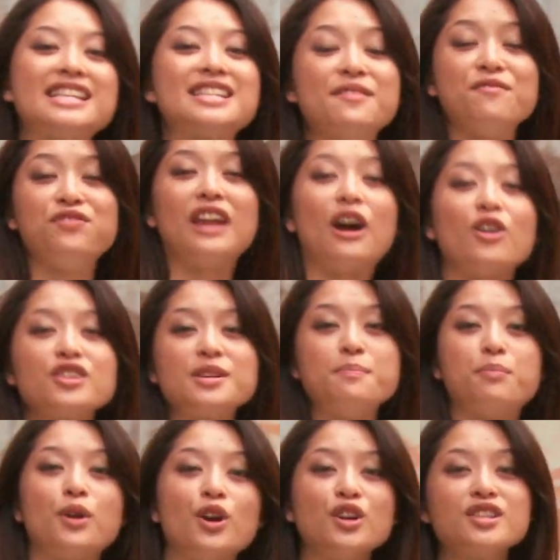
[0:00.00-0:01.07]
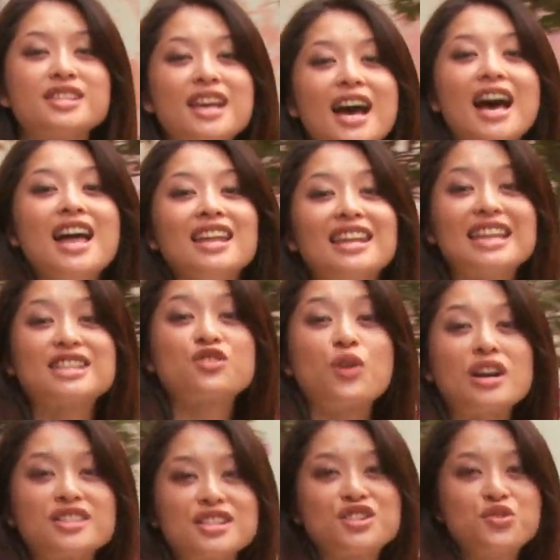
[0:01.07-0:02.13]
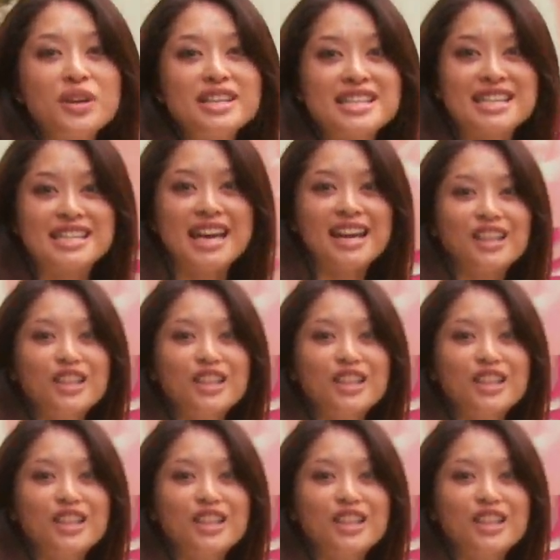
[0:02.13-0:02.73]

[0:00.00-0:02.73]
some flowers and birds, let's cross the street to take a